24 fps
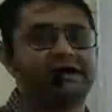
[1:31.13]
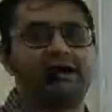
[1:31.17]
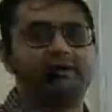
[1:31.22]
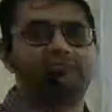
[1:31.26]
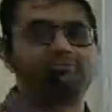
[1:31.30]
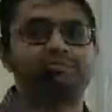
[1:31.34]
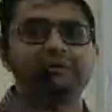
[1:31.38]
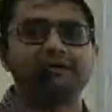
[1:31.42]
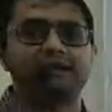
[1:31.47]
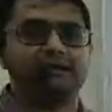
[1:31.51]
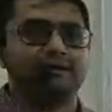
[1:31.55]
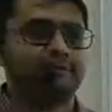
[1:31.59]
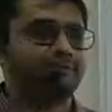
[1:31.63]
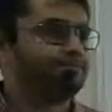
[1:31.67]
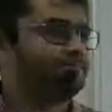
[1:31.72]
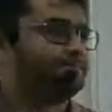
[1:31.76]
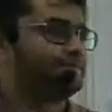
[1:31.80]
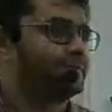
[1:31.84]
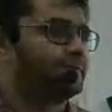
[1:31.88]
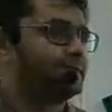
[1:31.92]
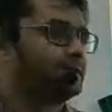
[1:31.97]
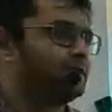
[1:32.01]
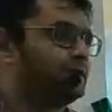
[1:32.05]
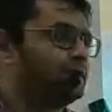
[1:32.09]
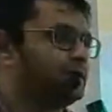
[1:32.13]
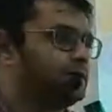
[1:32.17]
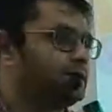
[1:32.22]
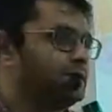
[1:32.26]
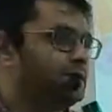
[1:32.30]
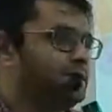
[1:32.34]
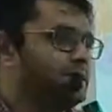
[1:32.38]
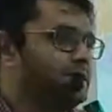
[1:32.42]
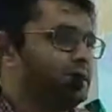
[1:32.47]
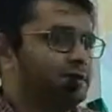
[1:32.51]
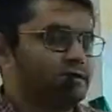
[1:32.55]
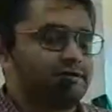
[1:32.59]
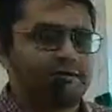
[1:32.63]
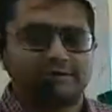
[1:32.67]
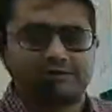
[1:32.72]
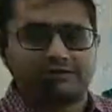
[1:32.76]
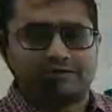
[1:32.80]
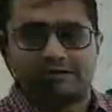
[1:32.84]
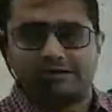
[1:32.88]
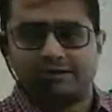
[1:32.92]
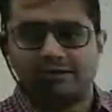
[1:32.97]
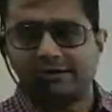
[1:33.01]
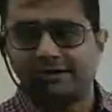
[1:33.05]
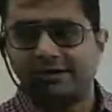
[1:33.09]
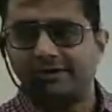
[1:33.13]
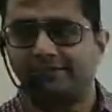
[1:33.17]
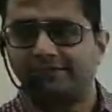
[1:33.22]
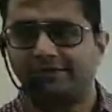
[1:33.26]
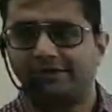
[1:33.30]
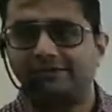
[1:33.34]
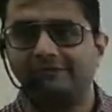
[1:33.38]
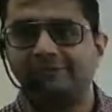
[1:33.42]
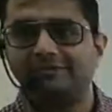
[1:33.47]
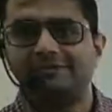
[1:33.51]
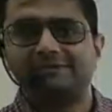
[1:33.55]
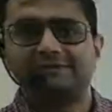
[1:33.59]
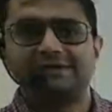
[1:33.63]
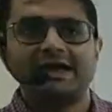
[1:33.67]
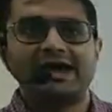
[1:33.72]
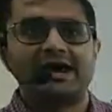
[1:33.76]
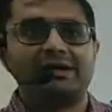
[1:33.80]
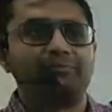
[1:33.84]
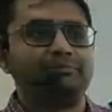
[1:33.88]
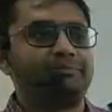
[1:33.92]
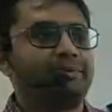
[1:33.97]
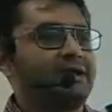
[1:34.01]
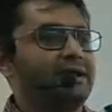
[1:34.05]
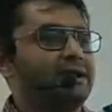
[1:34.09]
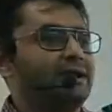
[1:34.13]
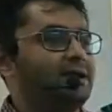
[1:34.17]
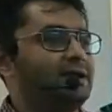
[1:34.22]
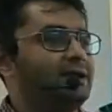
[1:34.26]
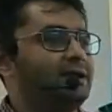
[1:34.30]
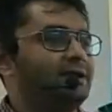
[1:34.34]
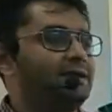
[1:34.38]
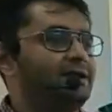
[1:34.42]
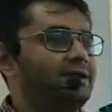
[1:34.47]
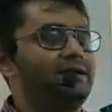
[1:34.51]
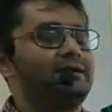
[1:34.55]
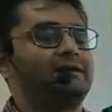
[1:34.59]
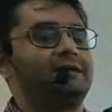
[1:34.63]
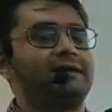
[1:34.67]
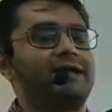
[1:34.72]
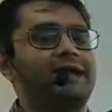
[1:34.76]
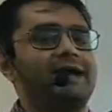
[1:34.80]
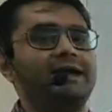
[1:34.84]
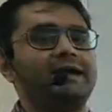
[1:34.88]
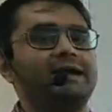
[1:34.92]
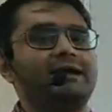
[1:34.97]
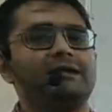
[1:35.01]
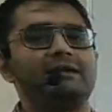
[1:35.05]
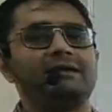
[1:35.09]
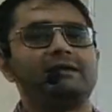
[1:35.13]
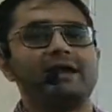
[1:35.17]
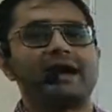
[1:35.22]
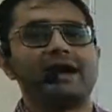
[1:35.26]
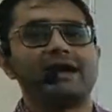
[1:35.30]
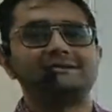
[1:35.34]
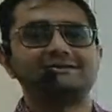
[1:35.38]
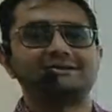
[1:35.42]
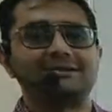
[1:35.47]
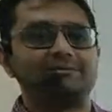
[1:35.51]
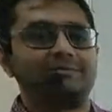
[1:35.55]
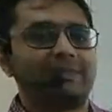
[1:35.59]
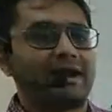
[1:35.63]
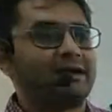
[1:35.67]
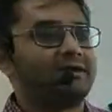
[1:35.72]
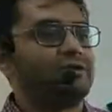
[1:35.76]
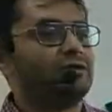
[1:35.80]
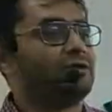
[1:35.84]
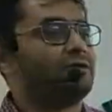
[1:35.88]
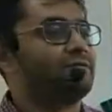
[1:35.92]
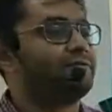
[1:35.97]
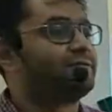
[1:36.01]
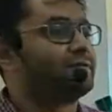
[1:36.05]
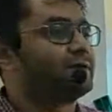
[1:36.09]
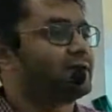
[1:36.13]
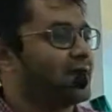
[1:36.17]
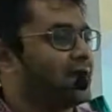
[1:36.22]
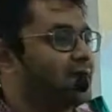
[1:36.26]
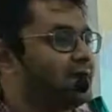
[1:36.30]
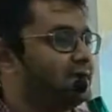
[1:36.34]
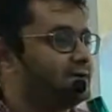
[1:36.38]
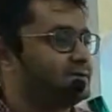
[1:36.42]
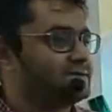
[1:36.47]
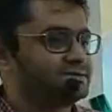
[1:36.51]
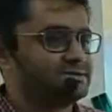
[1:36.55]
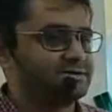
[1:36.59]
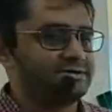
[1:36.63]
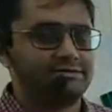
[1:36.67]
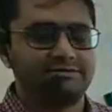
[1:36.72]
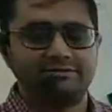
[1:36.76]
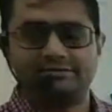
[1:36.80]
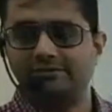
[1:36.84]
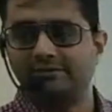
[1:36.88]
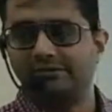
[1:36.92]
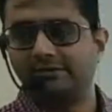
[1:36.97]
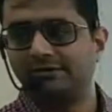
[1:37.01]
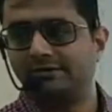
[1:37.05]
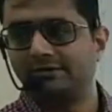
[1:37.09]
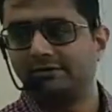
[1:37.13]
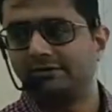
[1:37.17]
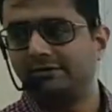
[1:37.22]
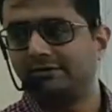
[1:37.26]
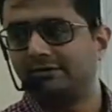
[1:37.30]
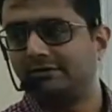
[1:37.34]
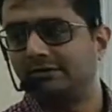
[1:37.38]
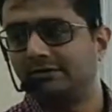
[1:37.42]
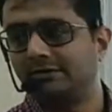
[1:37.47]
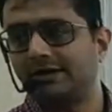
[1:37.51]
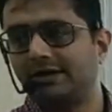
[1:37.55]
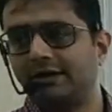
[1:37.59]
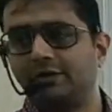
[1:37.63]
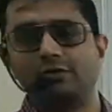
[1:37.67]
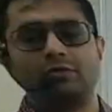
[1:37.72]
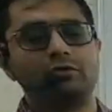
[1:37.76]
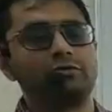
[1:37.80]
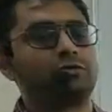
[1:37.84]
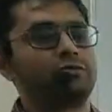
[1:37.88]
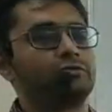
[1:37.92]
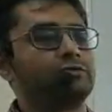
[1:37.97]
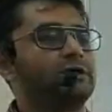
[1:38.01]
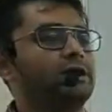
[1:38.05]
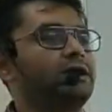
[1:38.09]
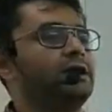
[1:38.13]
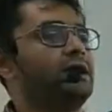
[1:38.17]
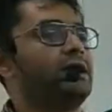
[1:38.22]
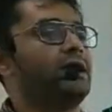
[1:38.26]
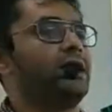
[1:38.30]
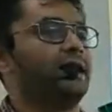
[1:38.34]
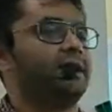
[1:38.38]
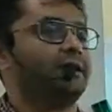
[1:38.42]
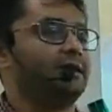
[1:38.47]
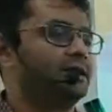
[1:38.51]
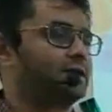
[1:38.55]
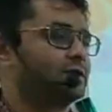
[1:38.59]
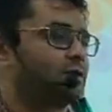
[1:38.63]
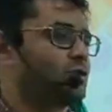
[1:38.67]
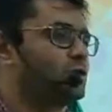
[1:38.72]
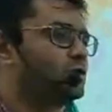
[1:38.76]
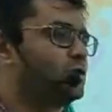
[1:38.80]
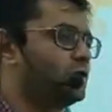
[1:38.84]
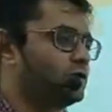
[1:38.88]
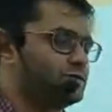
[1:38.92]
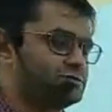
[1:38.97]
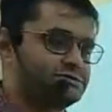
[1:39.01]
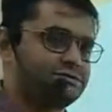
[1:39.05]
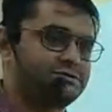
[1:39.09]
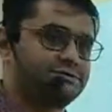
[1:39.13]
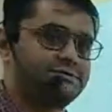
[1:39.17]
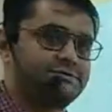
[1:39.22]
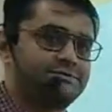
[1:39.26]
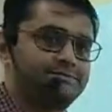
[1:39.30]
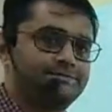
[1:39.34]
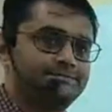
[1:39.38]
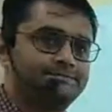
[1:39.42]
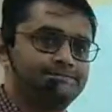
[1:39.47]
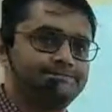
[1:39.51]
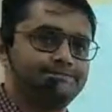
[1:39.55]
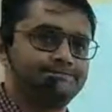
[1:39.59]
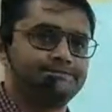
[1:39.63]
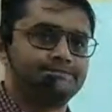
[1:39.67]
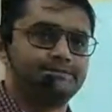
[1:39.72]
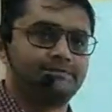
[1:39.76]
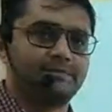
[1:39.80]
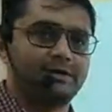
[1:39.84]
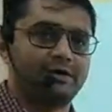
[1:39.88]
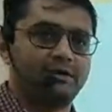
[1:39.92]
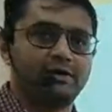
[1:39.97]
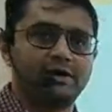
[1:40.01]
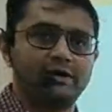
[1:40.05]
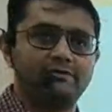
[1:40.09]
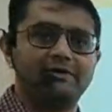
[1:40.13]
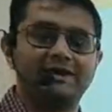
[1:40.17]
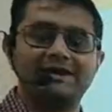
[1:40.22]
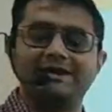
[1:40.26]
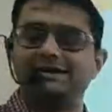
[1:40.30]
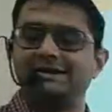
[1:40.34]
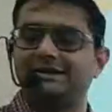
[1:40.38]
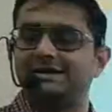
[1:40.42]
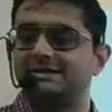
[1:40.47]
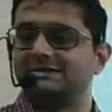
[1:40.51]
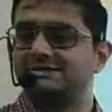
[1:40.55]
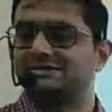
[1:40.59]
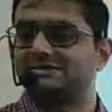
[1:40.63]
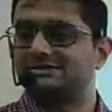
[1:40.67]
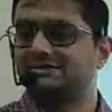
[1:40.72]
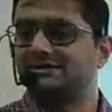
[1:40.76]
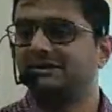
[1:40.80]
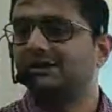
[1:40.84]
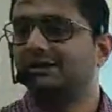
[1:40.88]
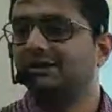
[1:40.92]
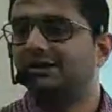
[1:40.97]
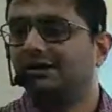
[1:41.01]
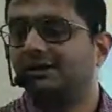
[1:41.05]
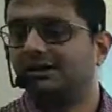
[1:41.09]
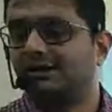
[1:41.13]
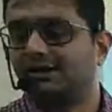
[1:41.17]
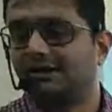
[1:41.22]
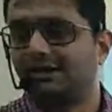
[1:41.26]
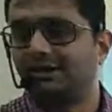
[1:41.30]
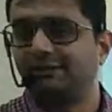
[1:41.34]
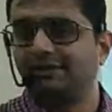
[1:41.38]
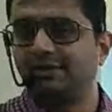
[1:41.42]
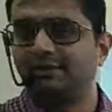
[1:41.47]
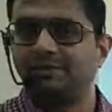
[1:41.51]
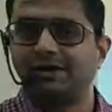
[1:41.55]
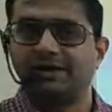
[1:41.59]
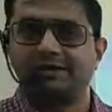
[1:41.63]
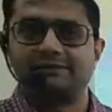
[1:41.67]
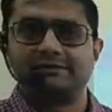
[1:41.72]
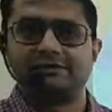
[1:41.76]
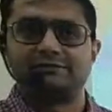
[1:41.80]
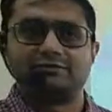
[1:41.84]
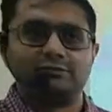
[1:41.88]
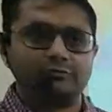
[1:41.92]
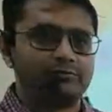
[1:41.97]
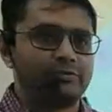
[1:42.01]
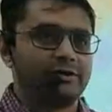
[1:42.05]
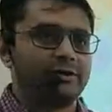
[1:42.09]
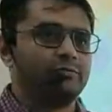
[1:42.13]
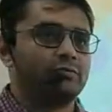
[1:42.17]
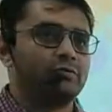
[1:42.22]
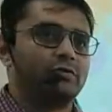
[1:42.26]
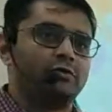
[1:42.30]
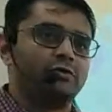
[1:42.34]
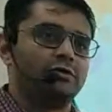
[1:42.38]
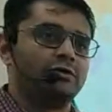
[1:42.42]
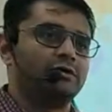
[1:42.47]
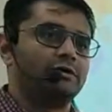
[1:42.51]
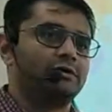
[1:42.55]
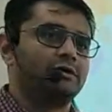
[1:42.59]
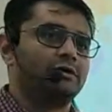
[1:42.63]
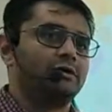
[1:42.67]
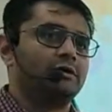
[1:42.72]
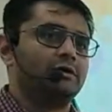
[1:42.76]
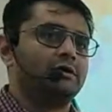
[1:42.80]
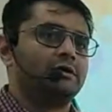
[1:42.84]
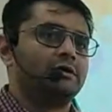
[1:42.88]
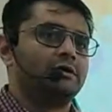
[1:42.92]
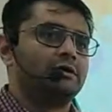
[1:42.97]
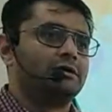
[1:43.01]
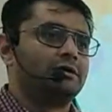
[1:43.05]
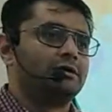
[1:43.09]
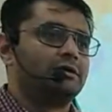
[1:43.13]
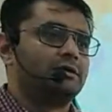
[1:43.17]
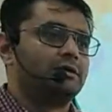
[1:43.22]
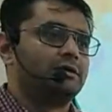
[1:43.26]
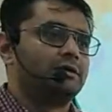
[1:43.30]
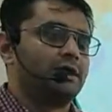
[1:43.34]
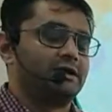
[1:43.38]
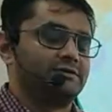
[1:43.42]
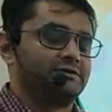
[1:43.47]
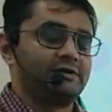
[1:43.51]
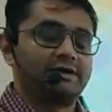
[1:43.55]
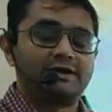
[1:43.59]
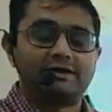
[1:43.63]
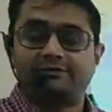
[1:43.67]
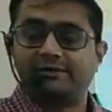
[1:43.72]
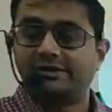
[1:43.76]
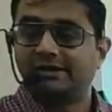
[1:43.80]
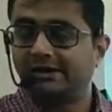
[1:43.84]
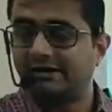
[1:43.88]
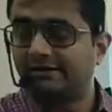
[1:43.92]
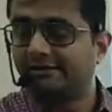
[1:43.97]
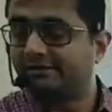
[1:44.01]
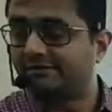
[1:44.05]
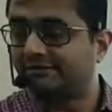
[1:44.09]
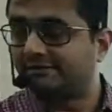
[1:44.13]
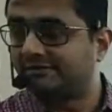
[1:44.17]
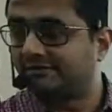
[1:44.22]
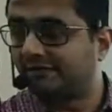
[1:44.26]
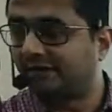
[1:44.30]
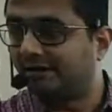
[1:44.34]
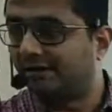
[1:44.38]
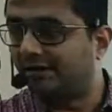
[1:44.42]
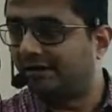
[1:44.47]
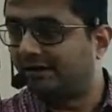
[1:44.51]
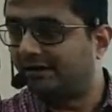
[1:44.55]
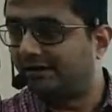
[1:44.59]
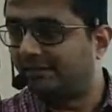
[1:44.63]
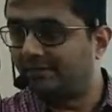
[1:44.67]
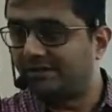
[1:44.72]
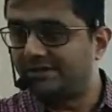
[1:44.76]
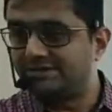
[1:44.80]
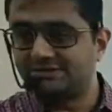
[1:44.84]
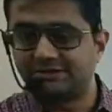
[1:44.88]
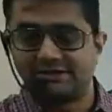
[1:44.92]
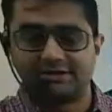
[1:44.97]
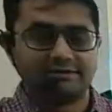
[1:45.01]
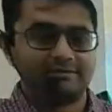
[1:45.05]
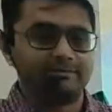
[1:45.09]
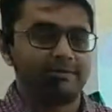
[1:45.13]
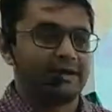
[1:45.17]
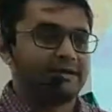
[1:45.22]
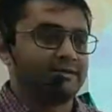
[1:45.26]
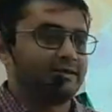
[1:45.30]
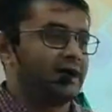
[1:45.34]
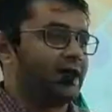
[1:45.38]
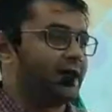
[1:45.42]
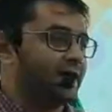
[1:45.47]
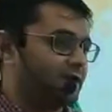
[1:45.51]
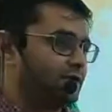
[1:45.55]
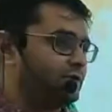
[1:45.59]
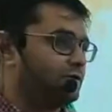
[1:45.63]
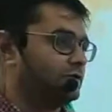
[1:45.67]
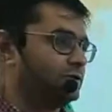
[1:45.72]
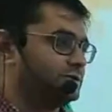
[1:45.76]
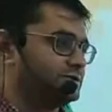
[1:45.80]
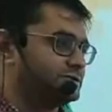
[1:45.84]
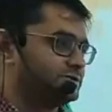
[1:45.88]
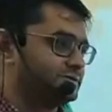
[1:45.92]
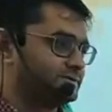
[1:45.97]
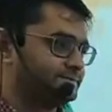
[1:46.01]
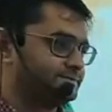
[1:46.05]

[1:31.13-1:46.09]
appeal. Okay, when we say appeal, it can, as a matter of right, okay, go to the higher court. Okay, when it is given by the Supreme Court, when it is mentioned by the High Court,